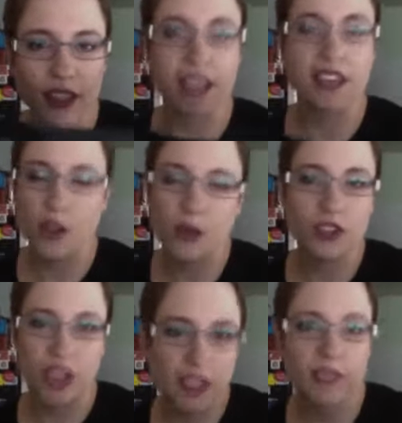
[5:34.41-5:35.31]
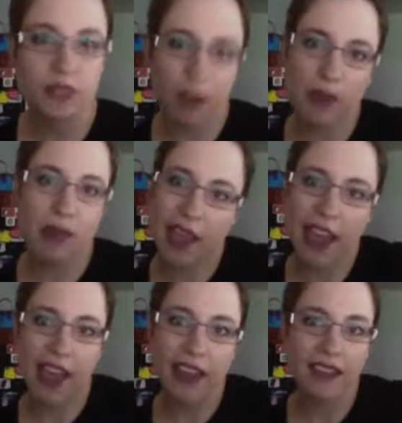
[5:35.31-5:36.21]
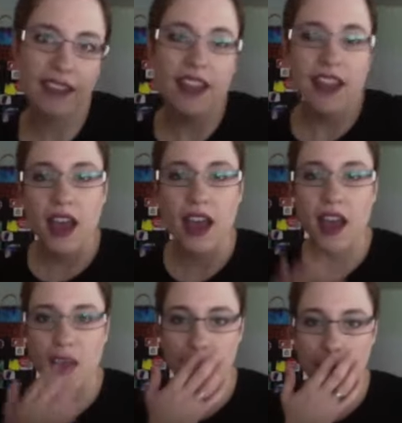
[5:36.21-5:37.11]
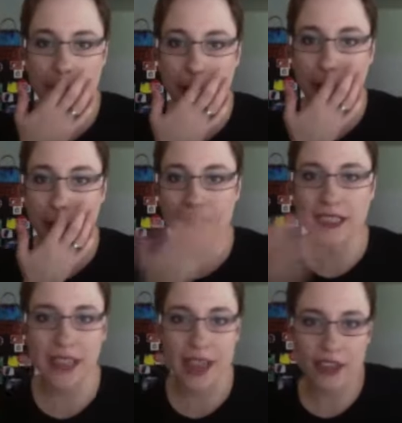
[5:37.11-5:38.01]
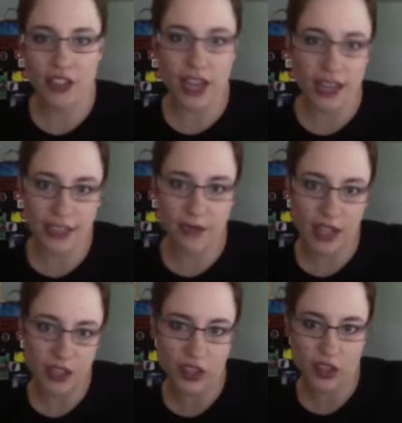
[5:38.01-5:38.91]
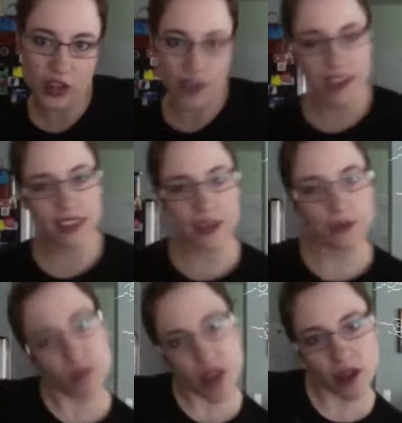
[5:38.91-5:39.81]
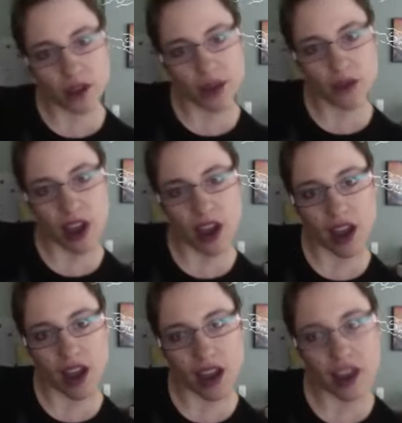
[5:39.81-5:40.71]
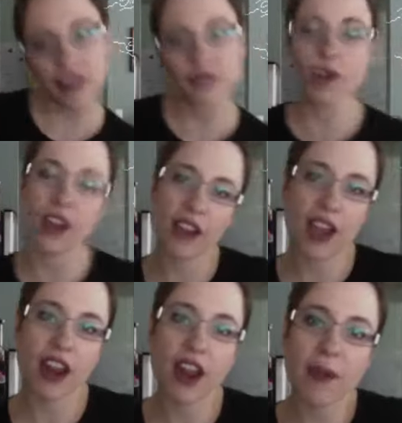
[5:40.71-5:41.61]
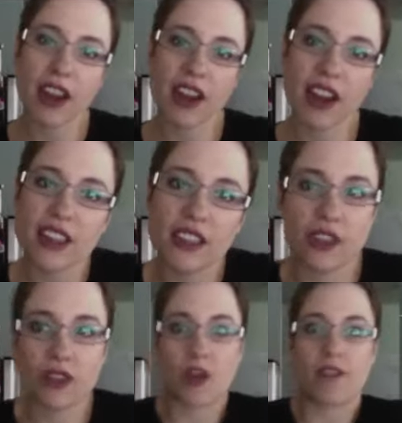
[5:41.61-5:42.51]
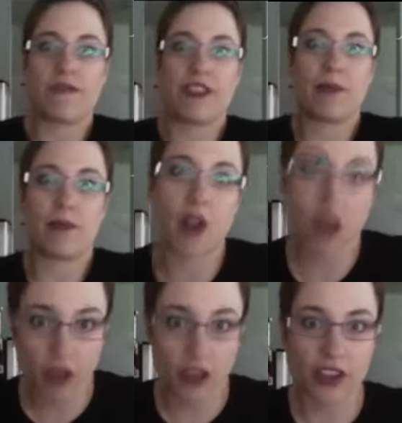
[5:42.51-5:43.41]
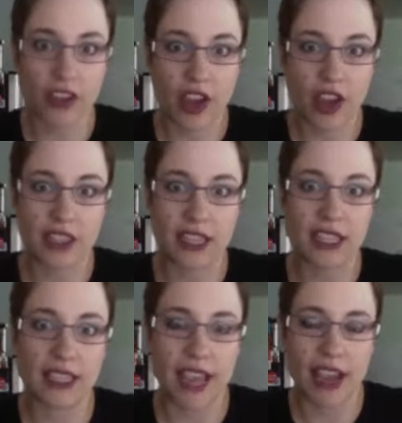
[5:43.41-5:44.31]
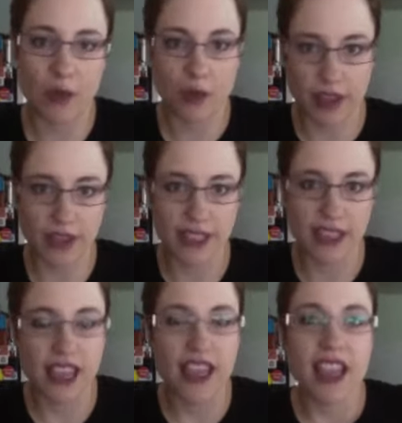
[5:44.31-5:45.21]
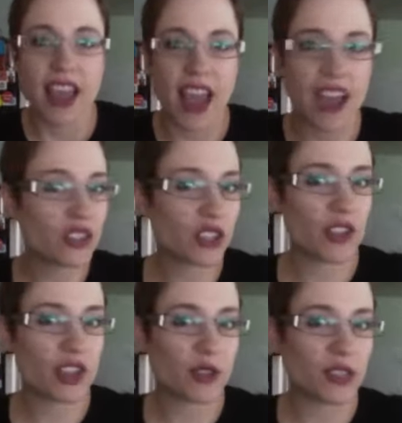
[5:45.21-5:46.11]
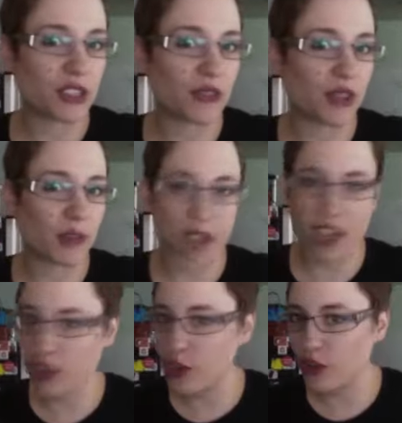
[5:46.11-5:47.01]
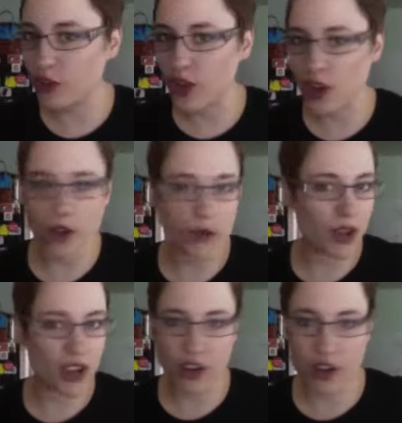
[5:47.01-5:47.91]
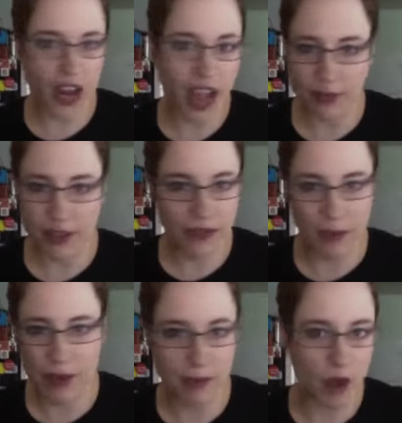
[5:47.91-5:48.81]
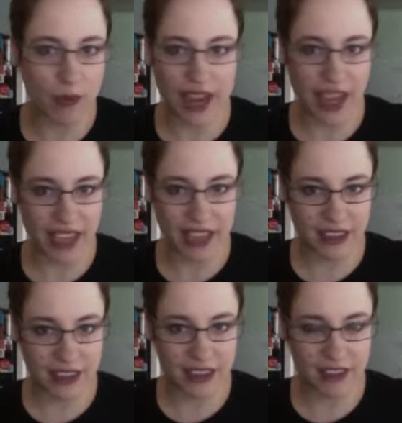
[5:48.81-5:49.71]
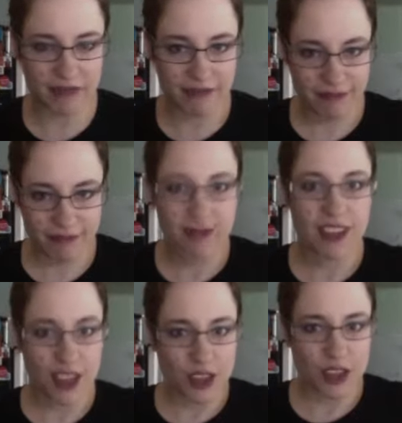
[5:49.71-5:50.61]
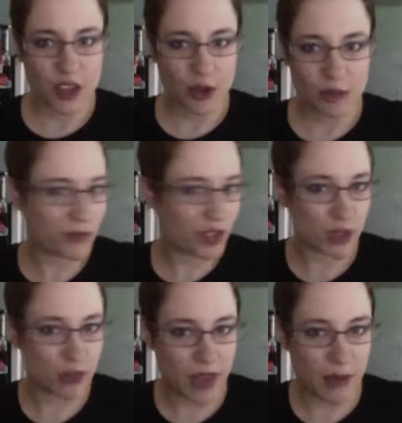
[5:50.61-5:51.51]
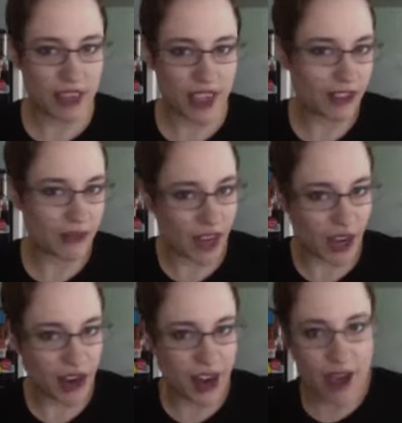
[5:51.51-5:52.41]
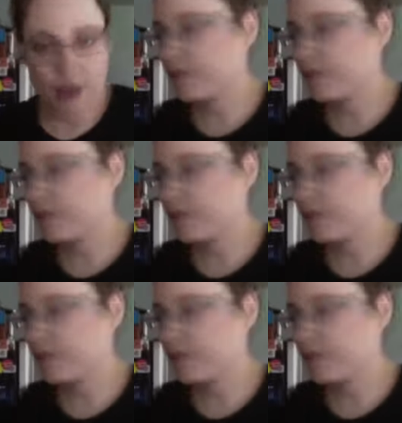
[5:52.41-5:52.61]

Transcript: I don't just flip my pan. I like to kind of check to make sure that stuff's browning right and whatnot, and I might not necessarily want to flip all the contents at once. As you get used to flipping, you'll know when your happy flipping moment is. So just play with it and figure it out.